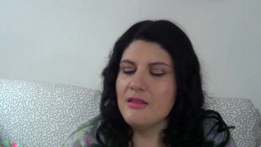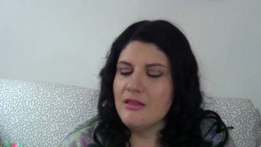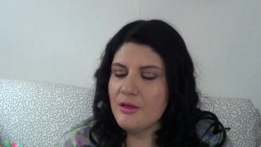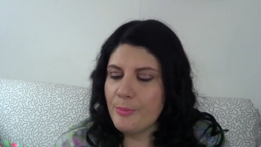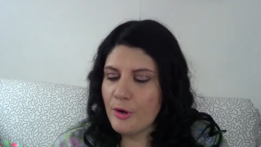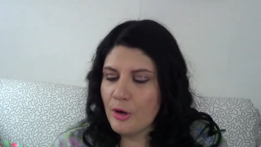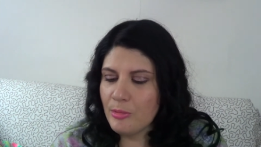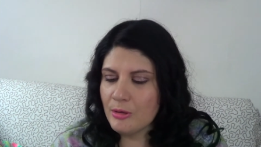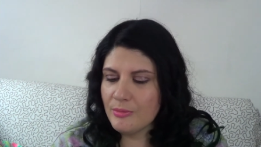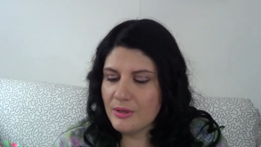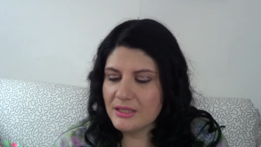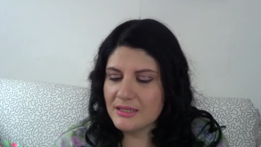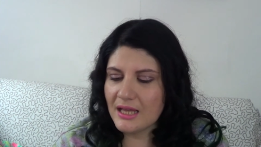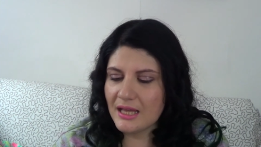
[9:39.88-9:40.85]
The problem
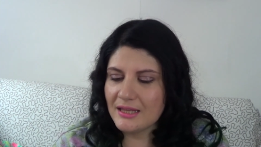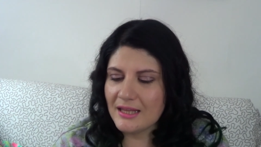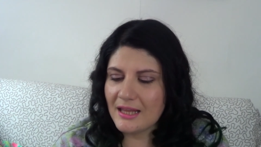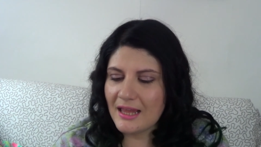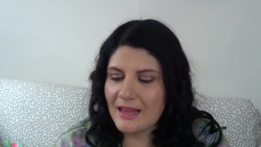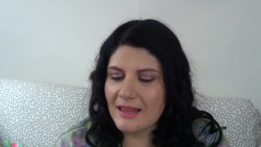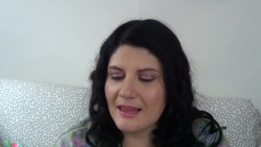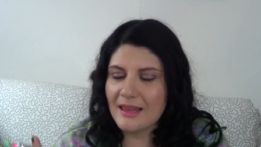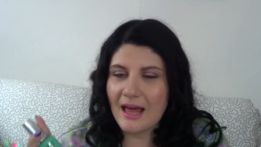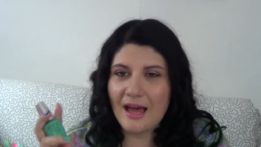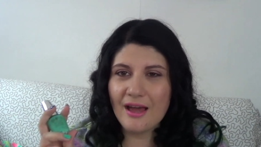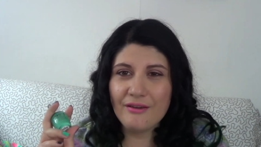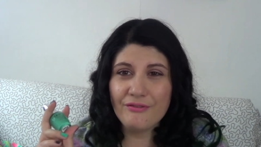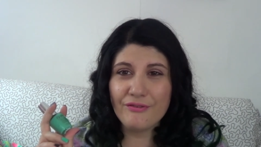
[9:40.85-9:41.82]
is that
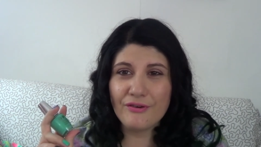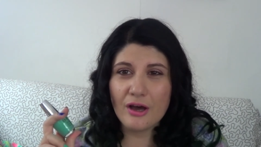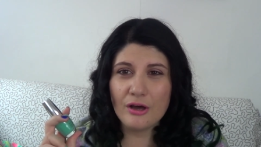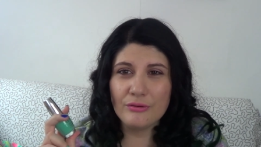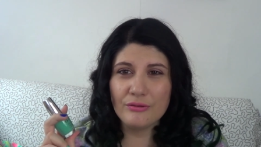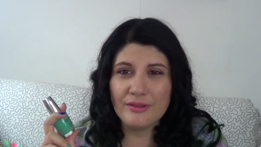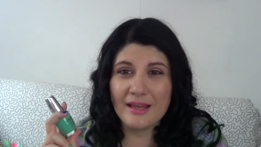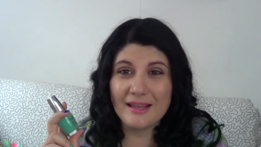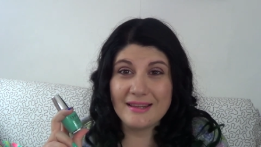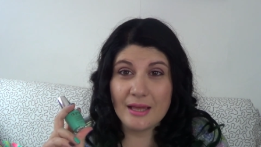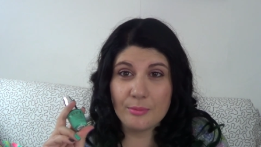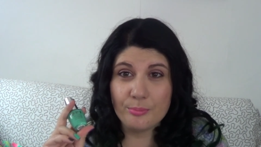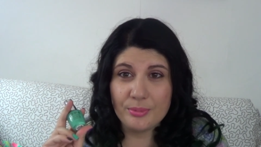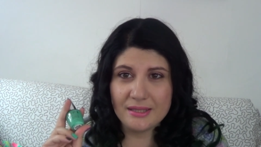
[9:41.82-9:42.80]
I found that
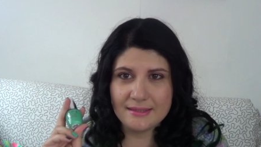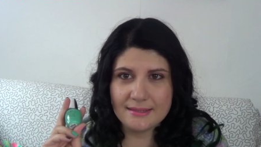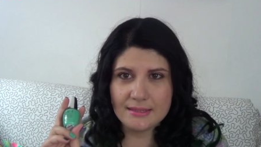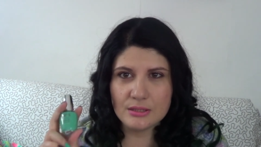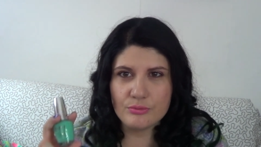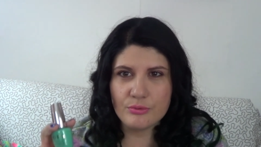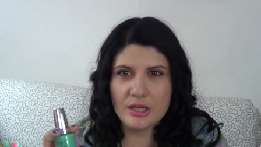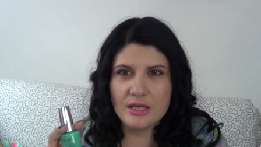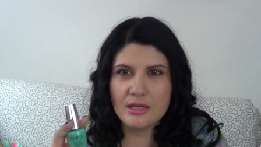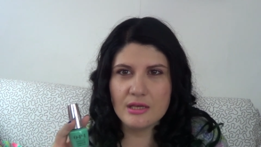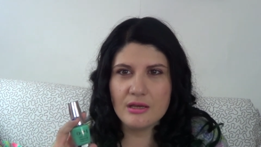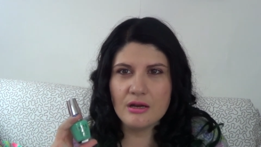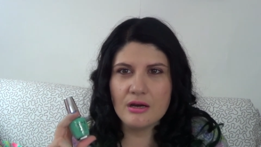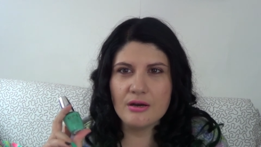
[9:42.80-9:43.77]
a bit
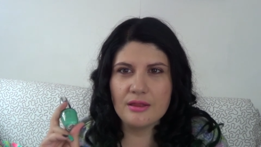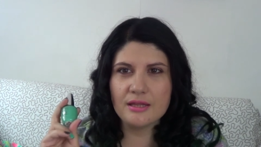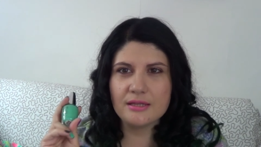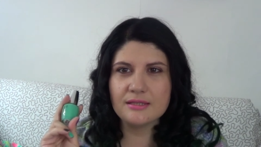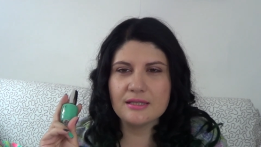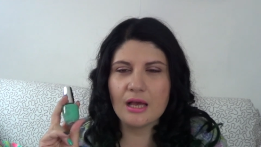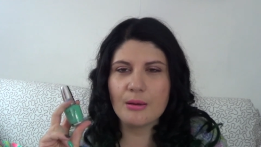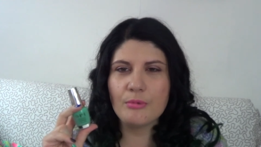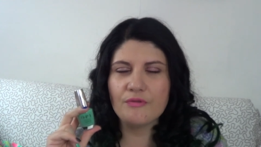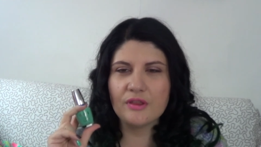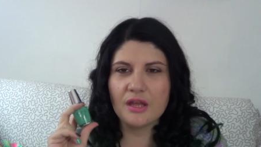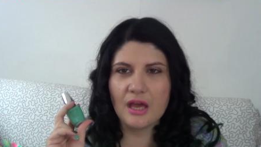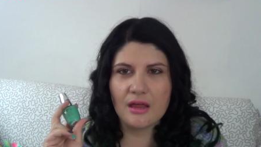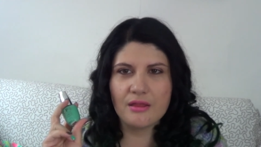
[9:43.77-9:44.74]
streakier than some
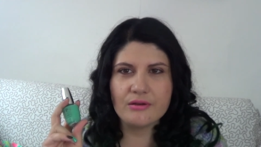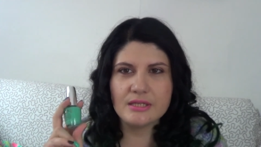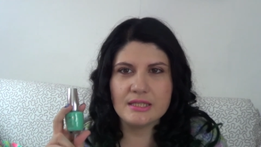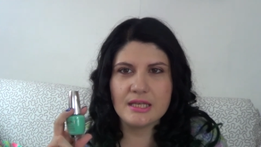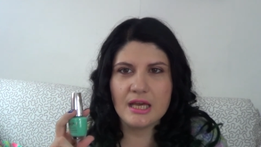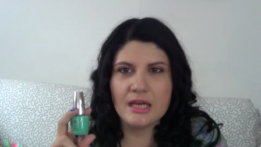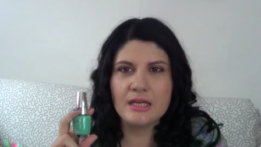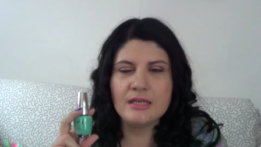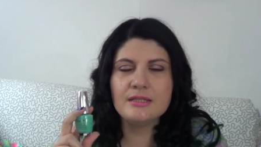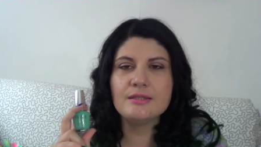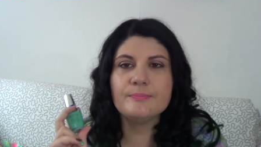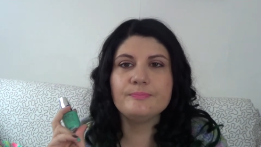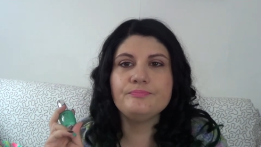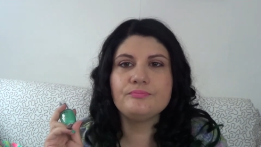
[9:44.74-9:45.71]
of the other
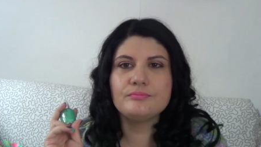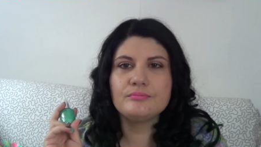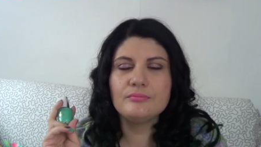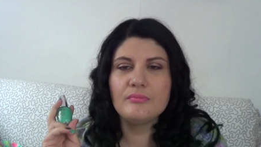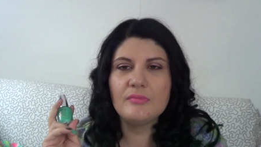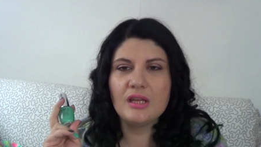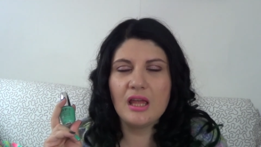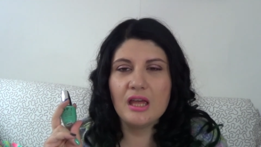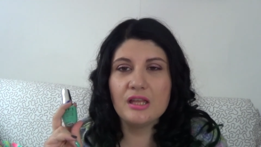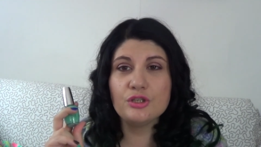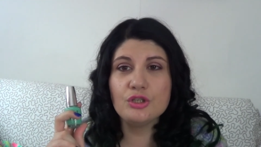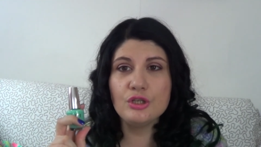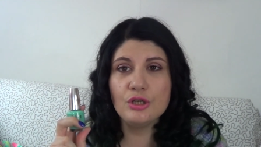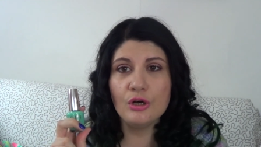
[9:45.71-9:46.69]
shades.
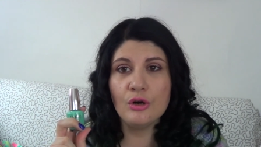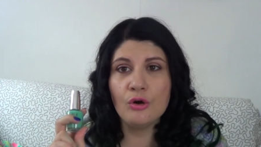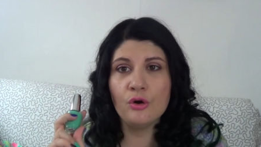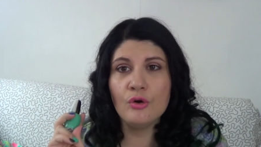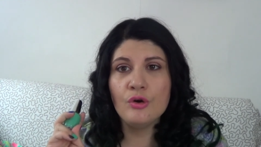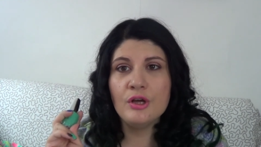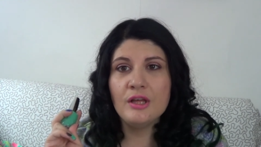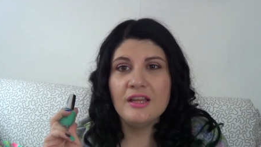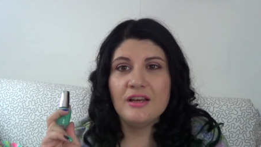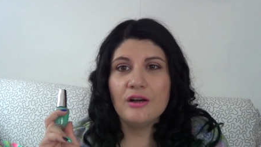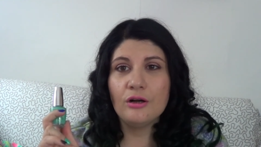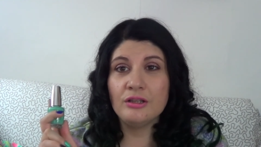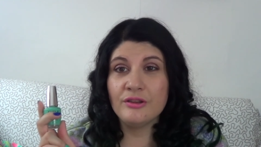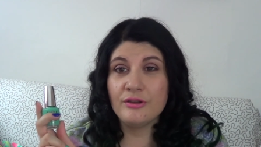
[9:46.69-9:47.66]
So
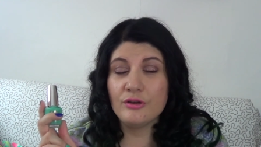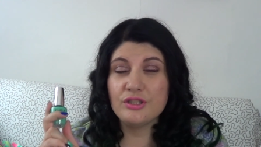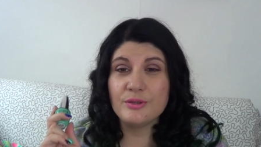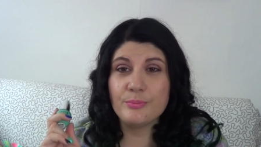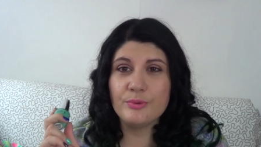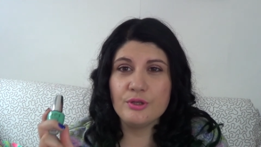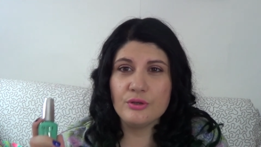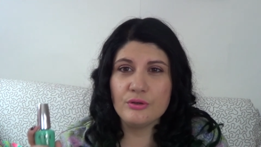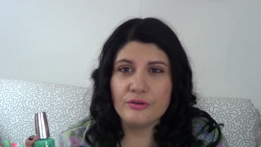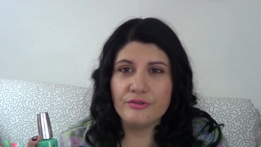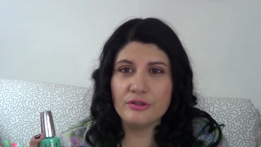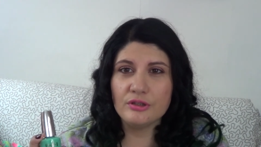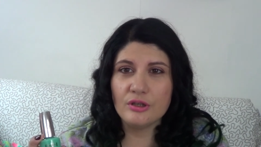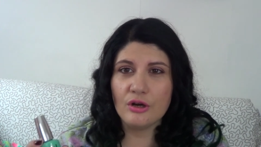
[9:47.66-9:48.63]
although it's a
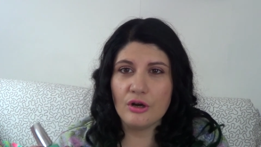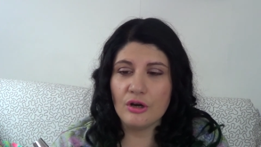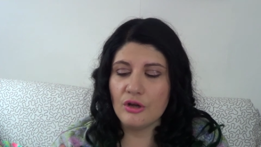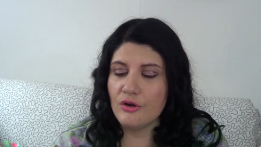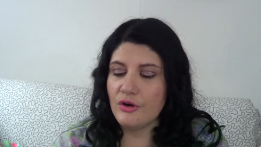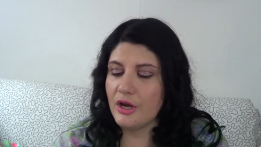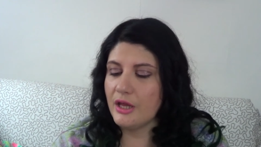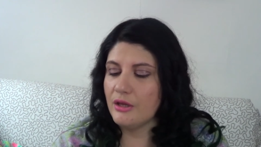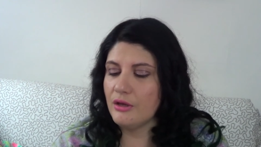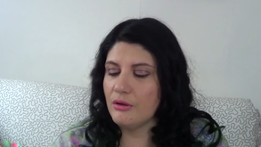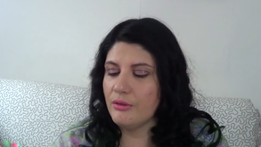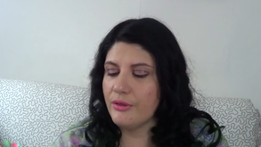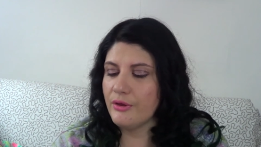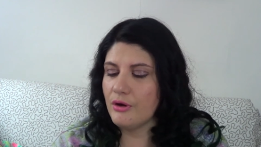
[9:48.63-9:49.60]
beautiful color, and
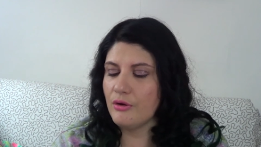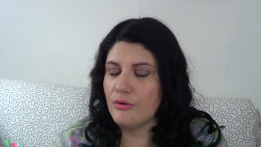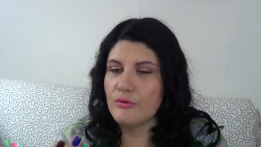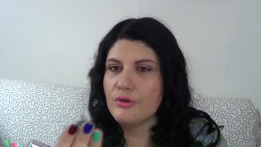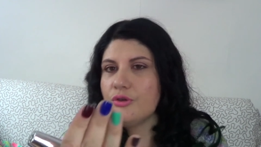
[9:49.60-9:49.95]
although